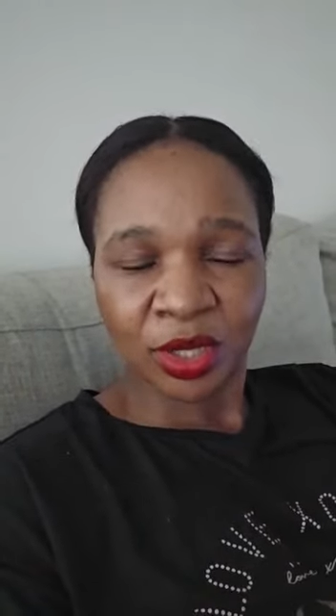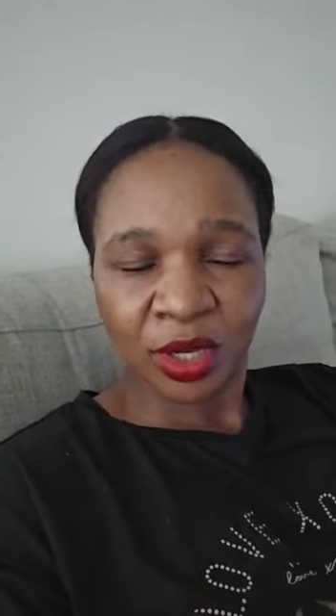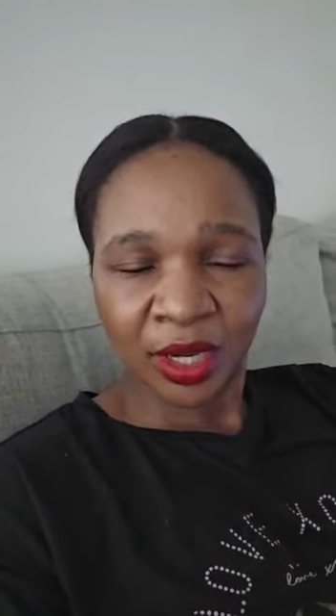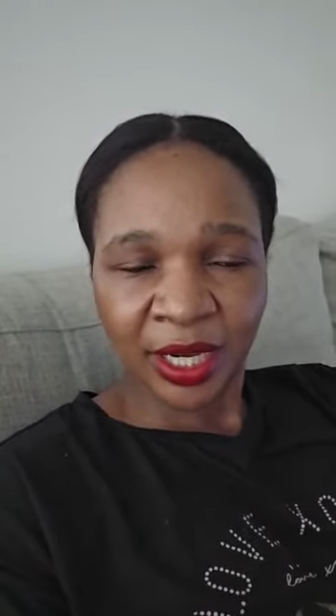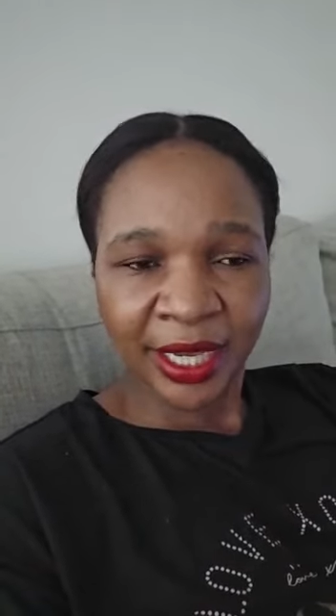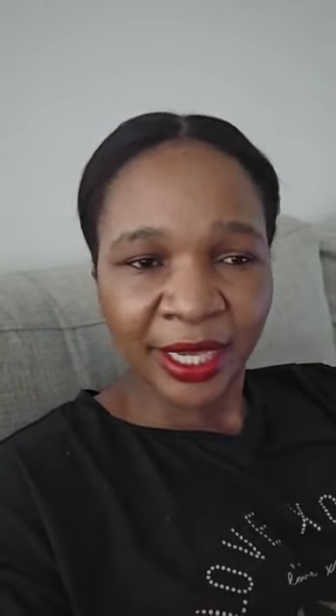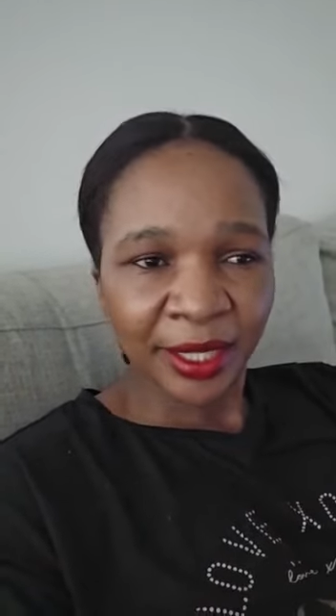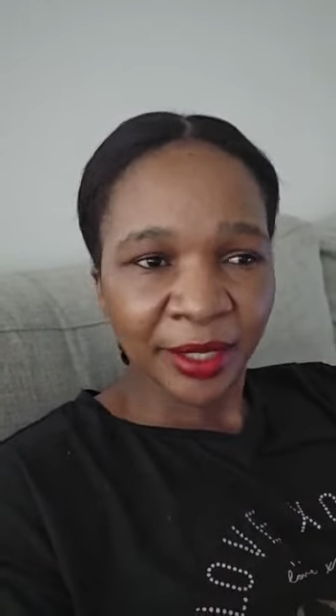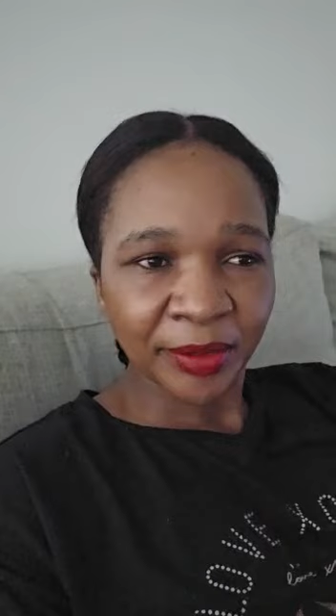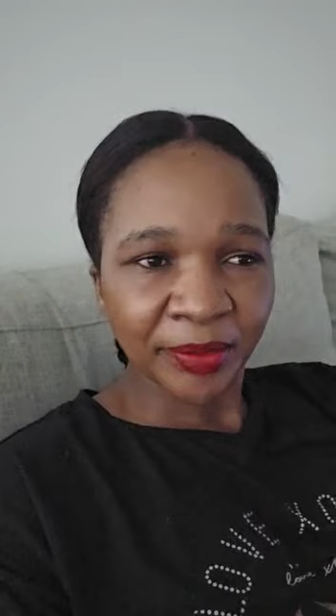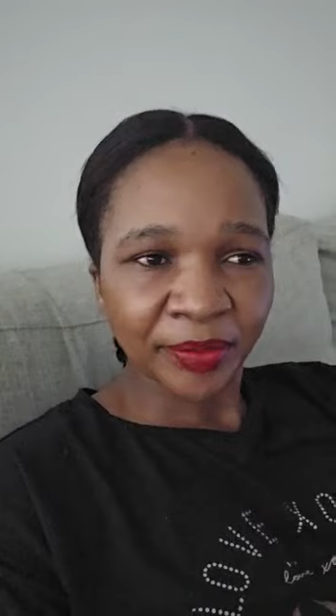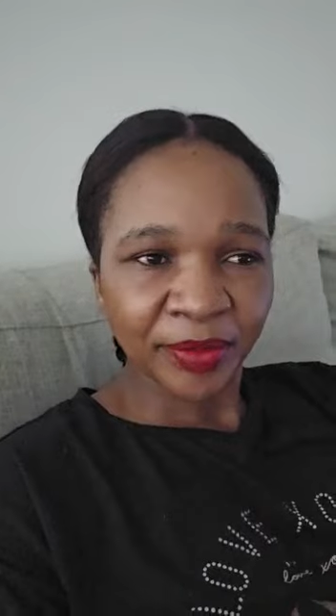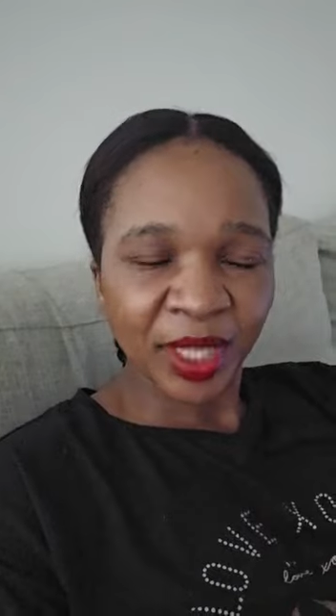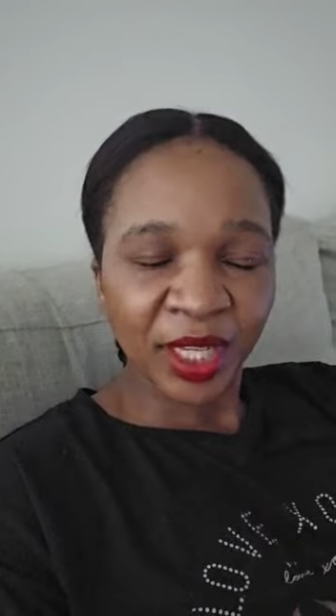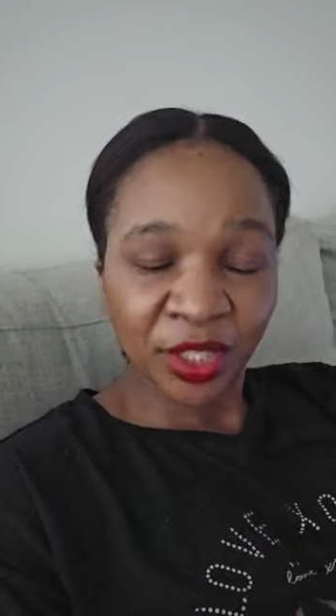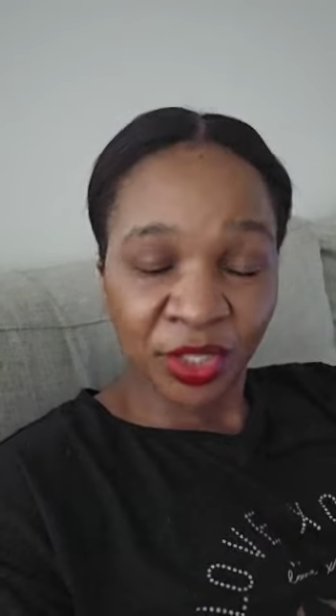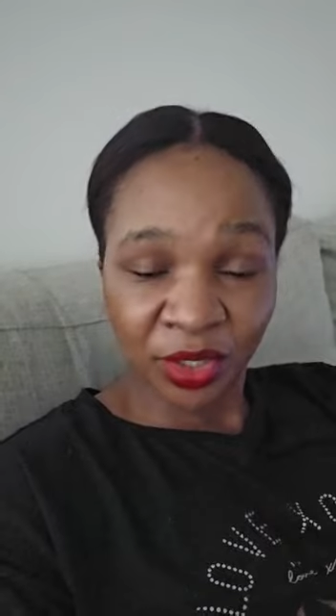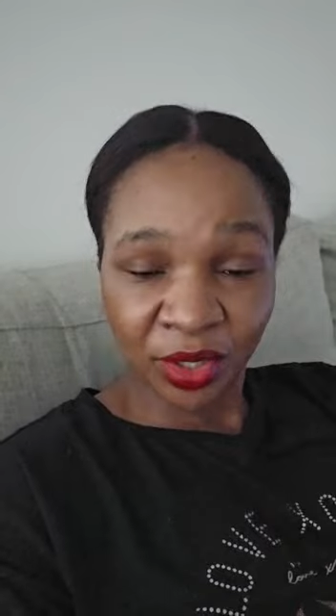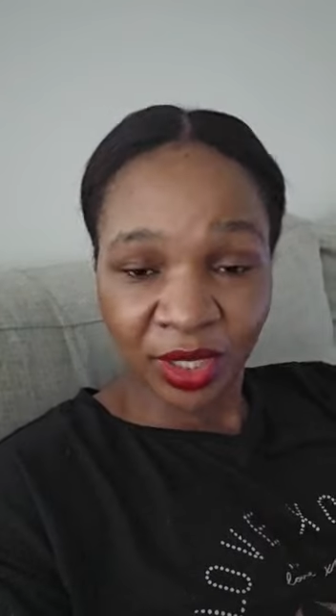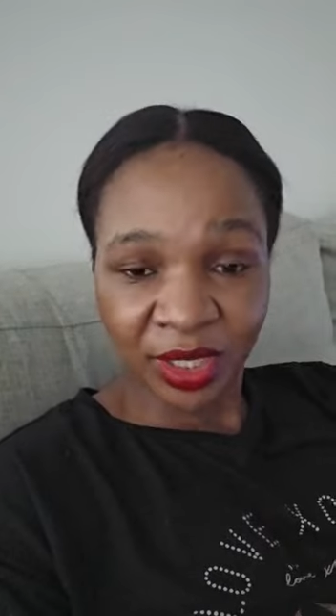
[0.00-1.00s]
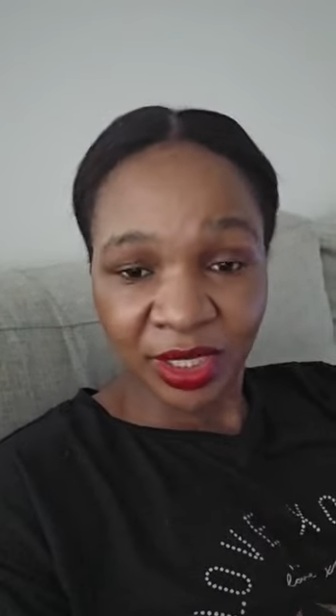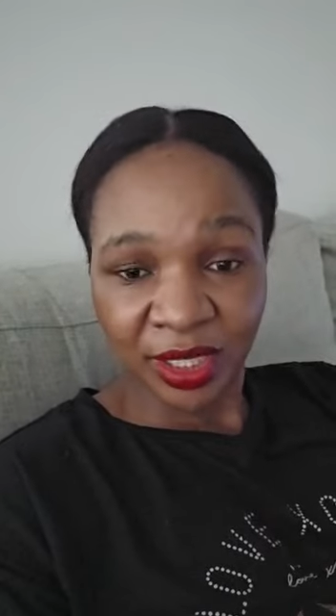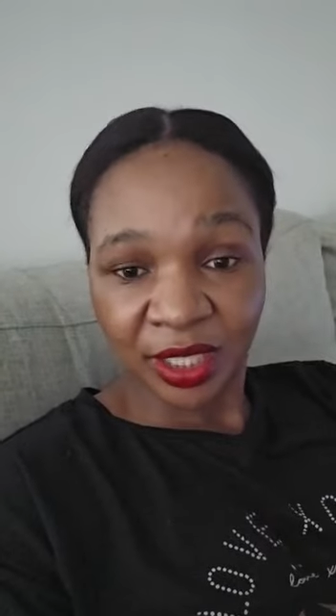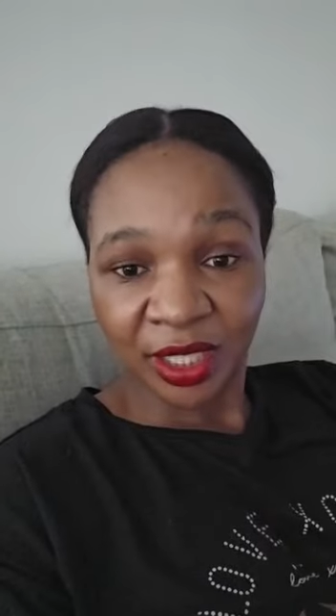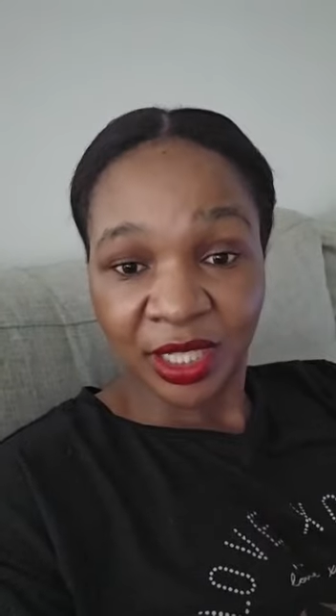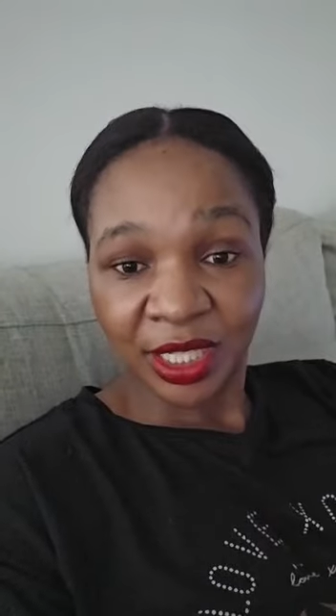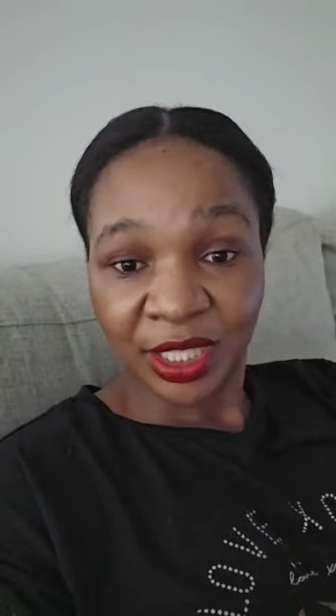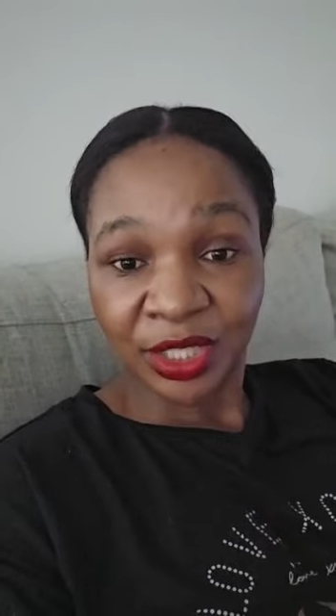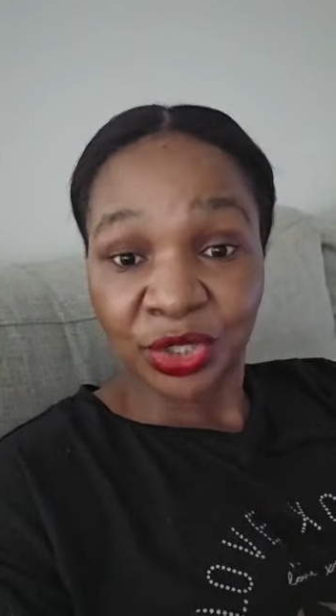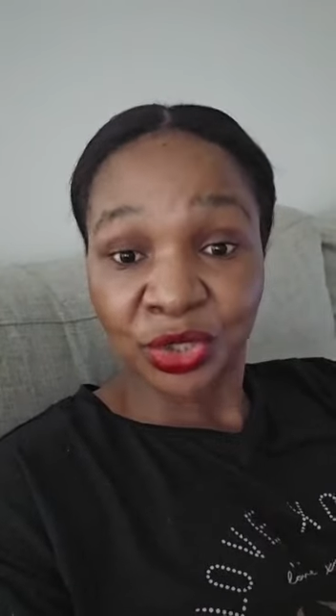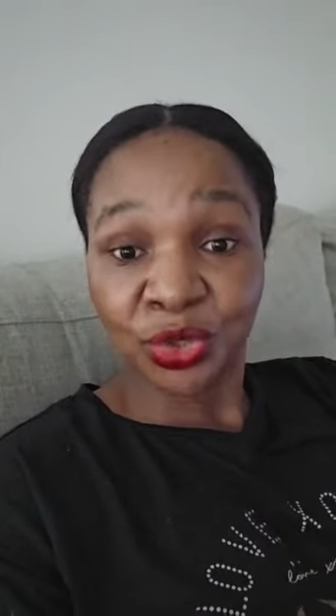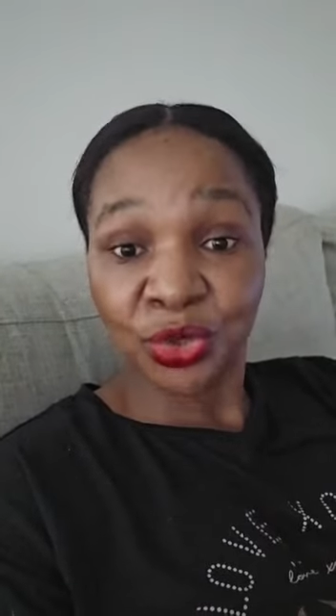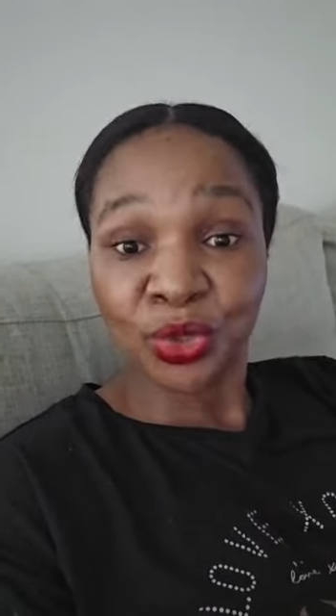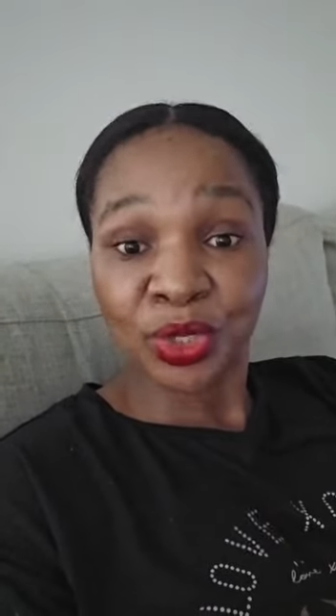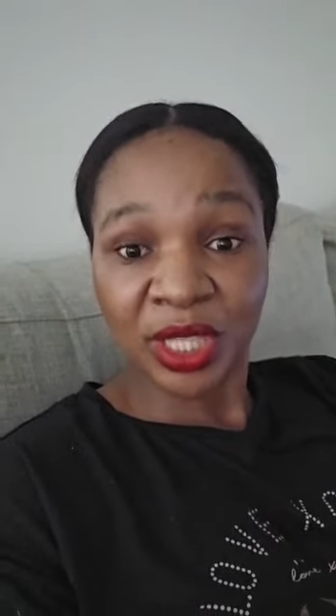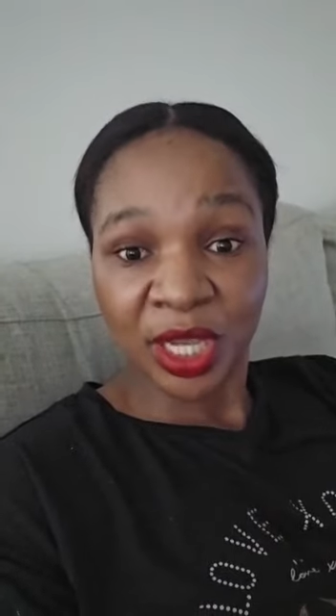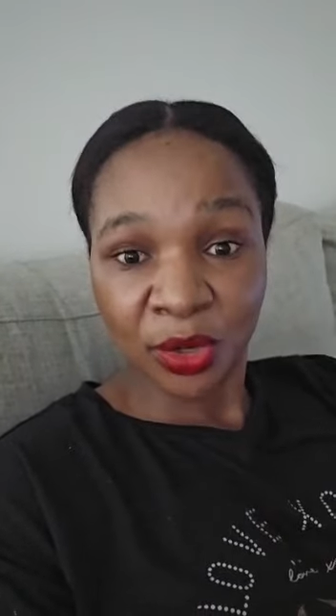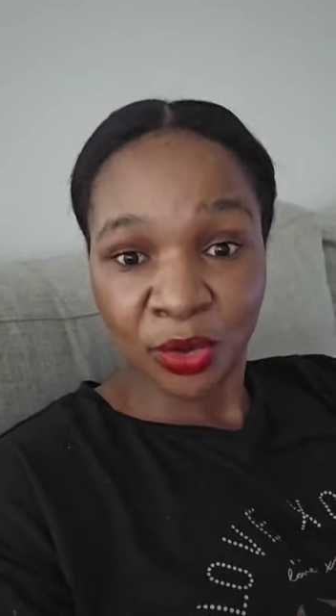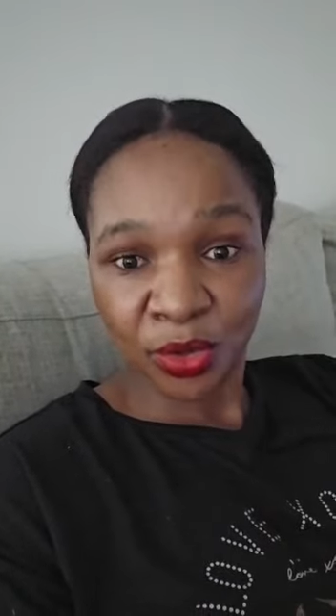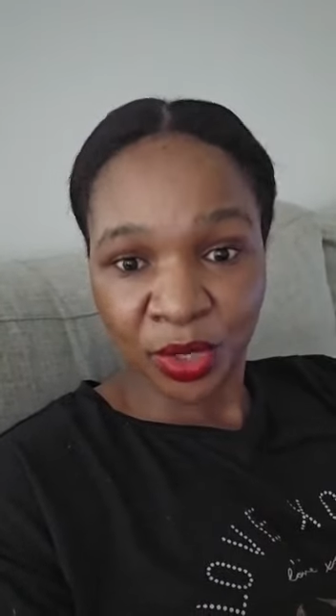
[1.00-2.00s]
Okay, in short,
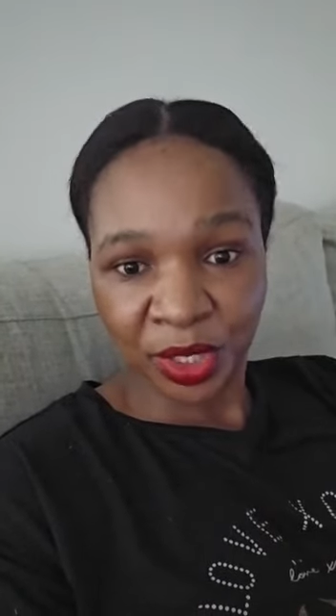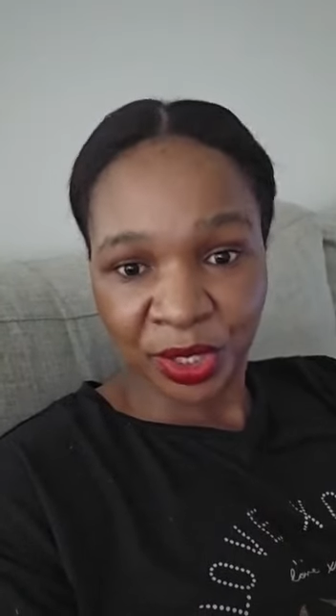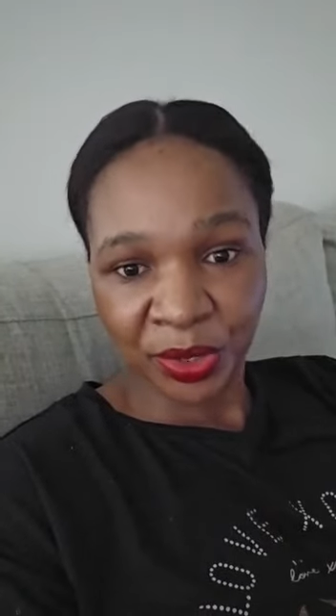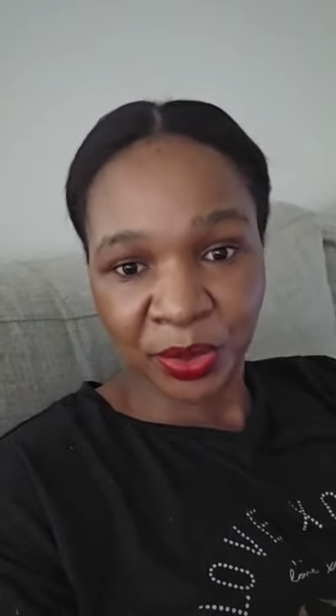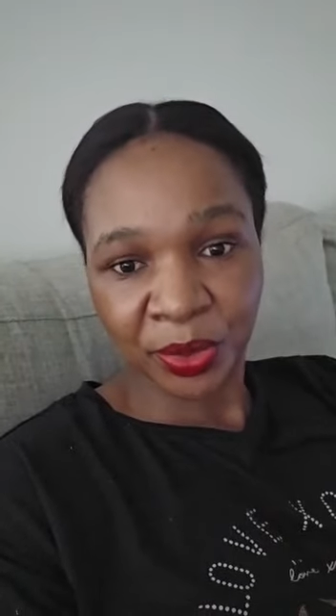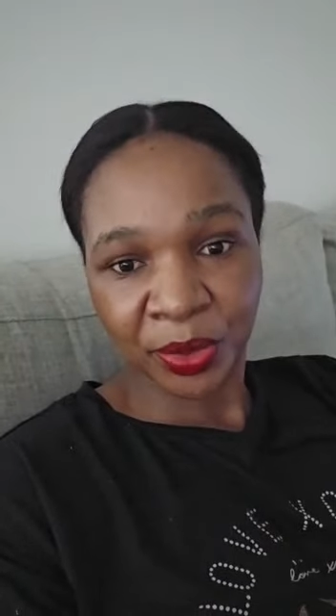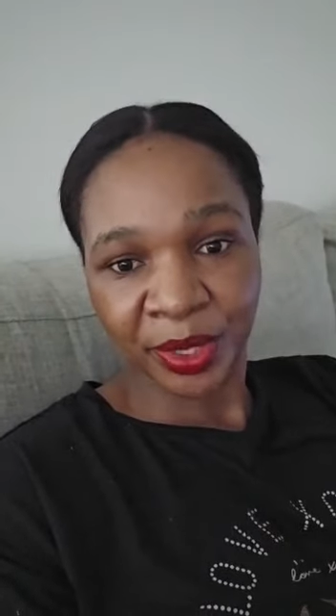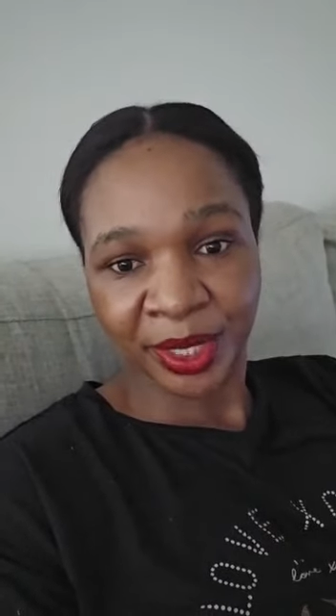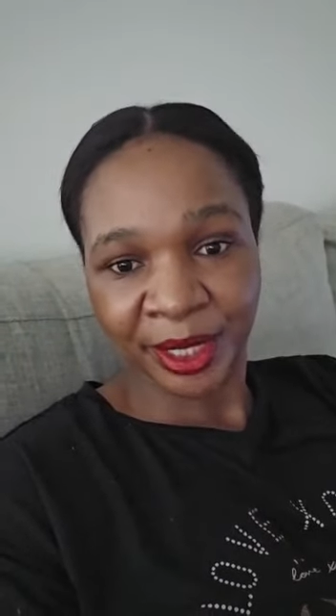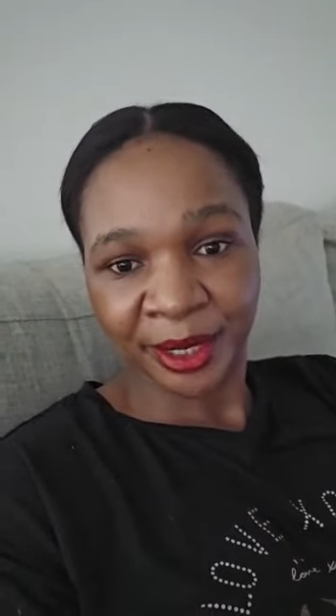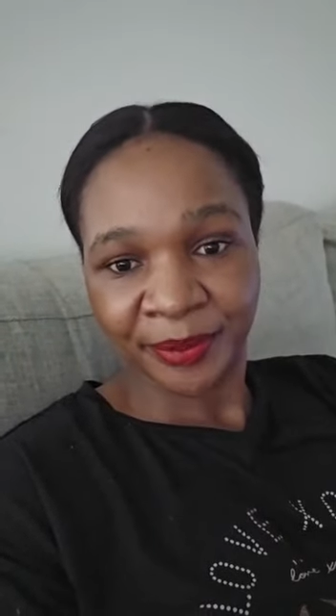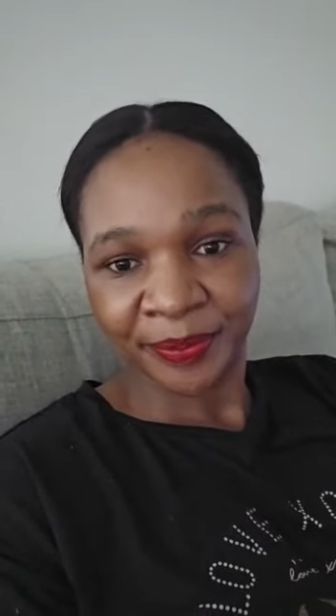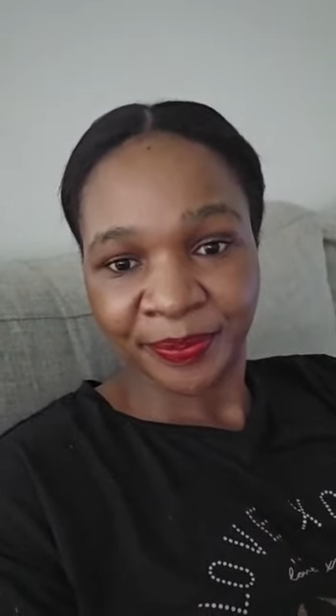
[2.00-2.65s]
choose a good school.